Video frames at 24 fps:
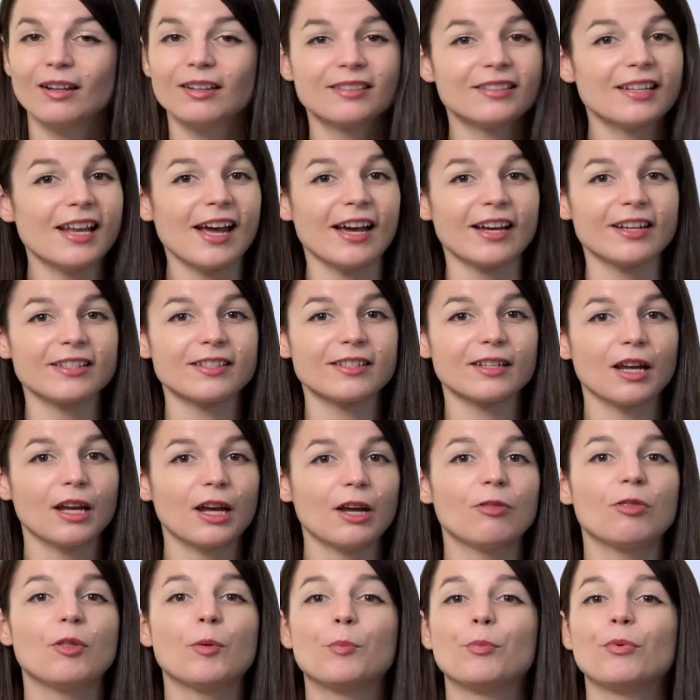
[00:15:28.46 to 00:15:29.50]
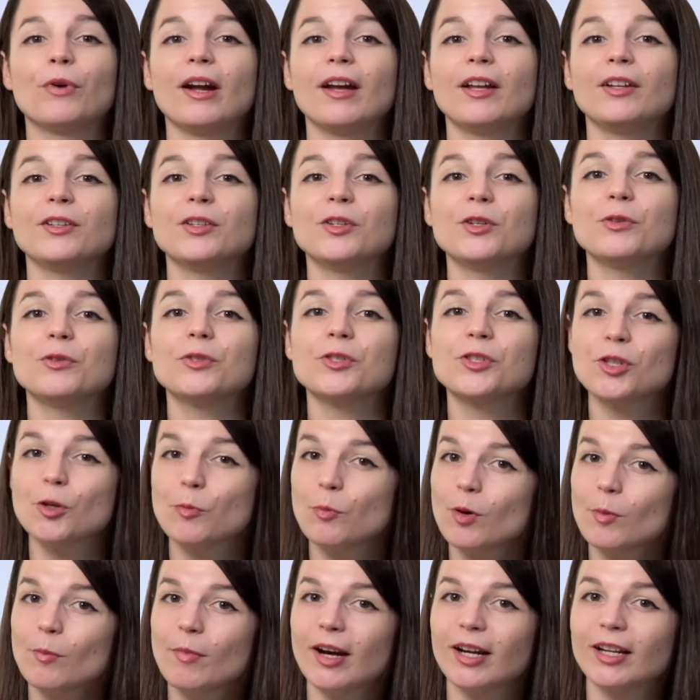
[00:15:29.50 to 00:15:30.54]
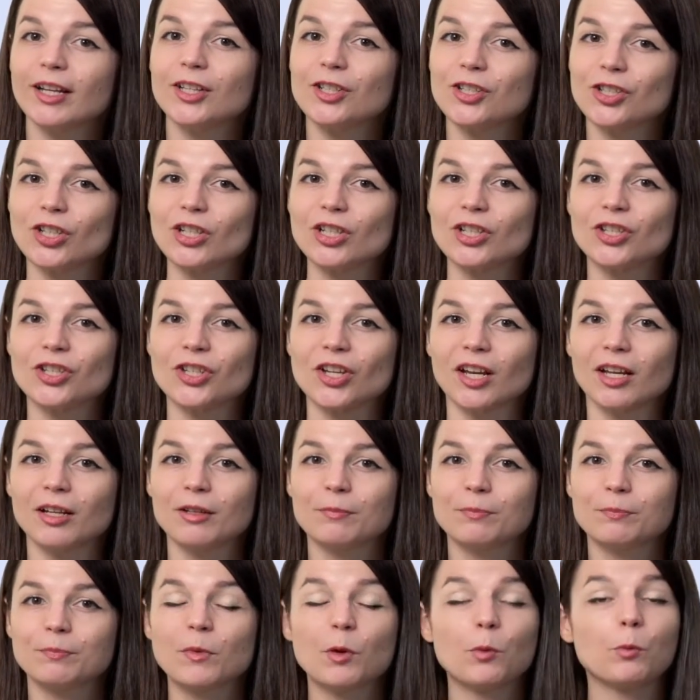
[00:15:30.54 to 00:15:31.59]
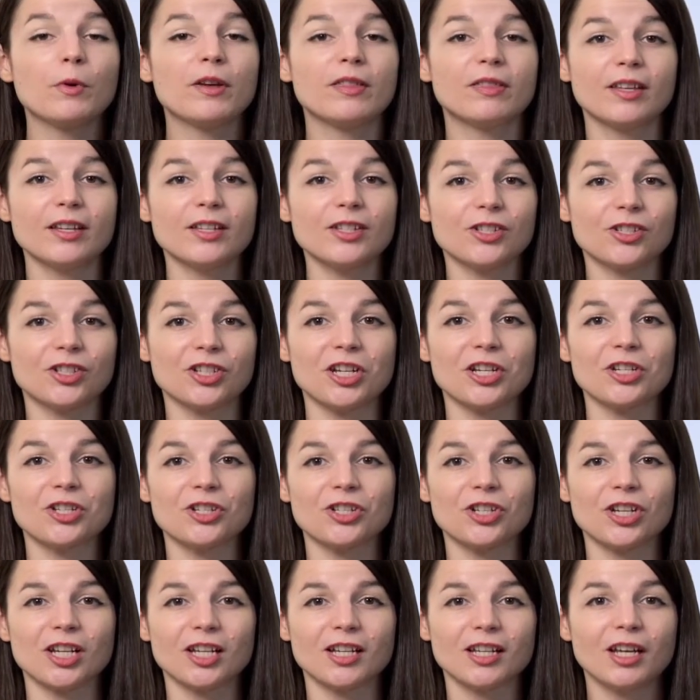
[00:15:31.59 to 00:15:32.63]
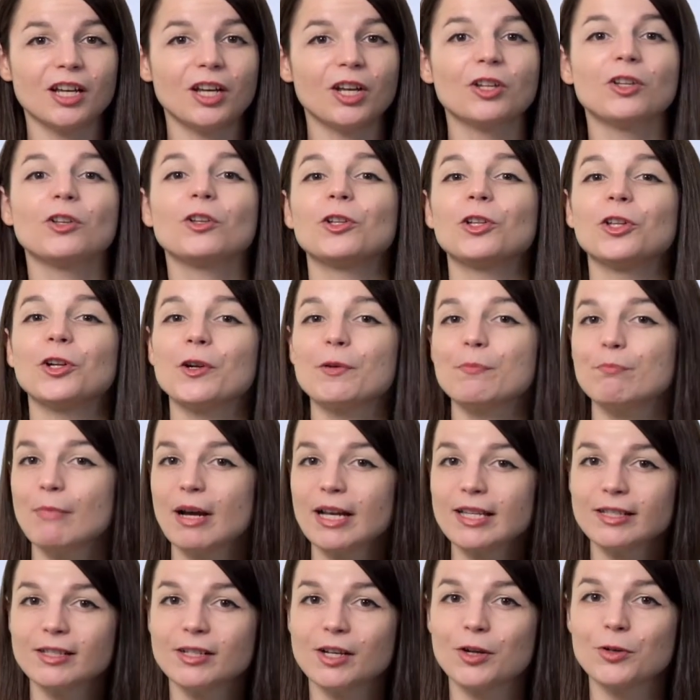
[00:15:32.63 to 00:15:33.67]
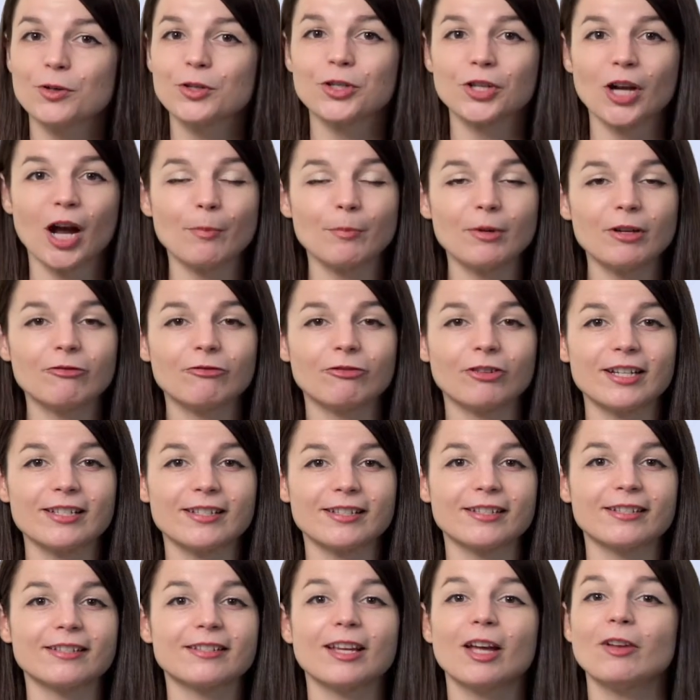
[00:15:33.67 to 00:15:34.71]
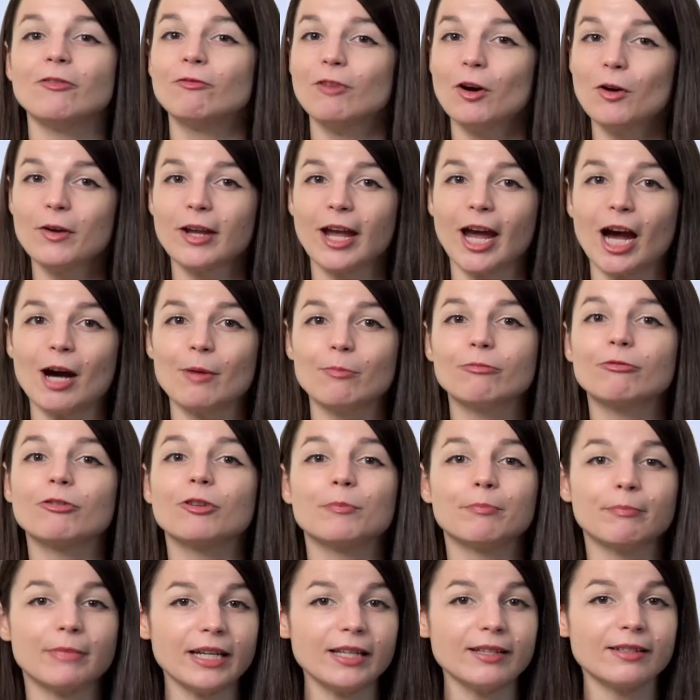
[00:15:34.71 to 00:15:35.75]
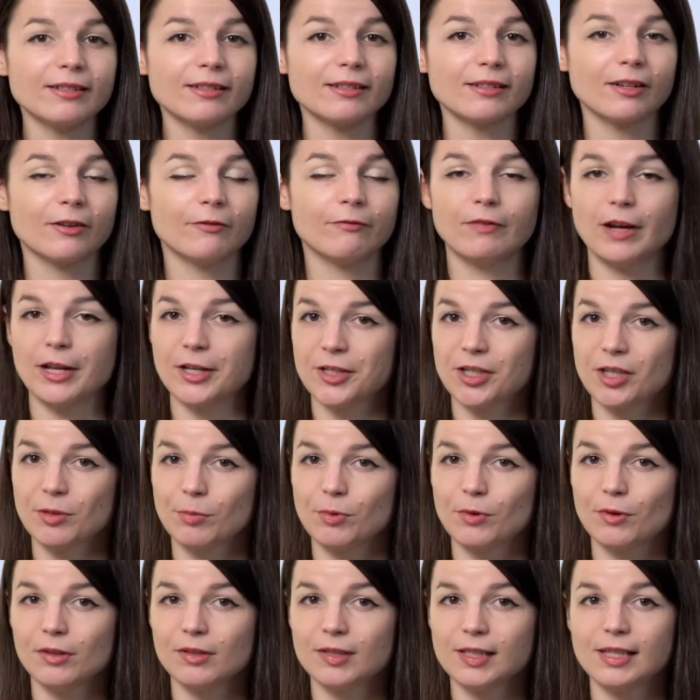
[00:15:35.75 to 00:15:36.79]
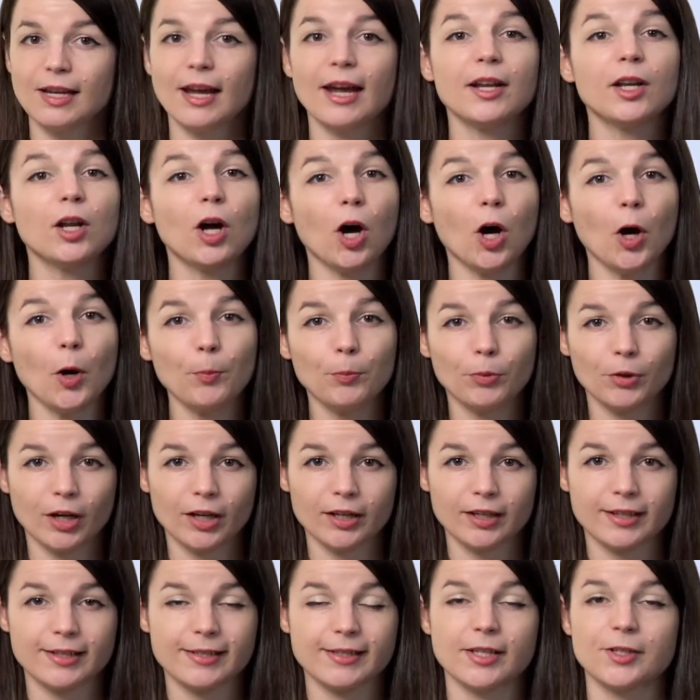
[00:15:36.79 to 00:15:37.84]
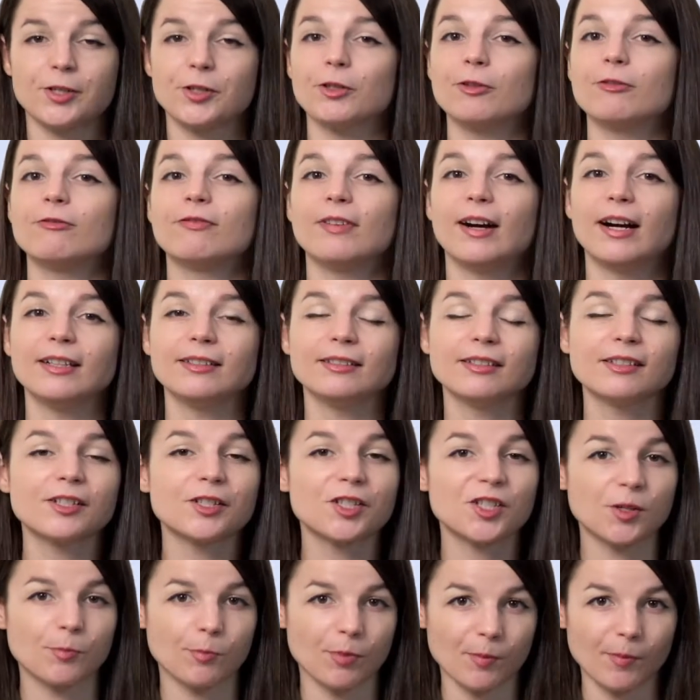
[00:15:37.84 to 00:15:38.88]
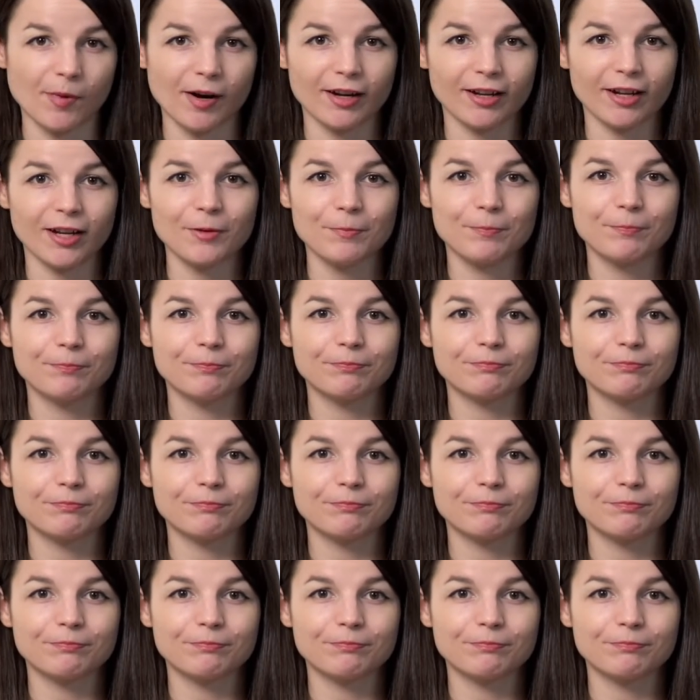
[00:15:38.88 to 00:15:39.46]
Next, the brand new Supermarket Cheat Sheet. With this cheat sheet, you'll learn must-know shopping phrases and vocab for meats, vegetables, and all products that you'll find in a supermarket.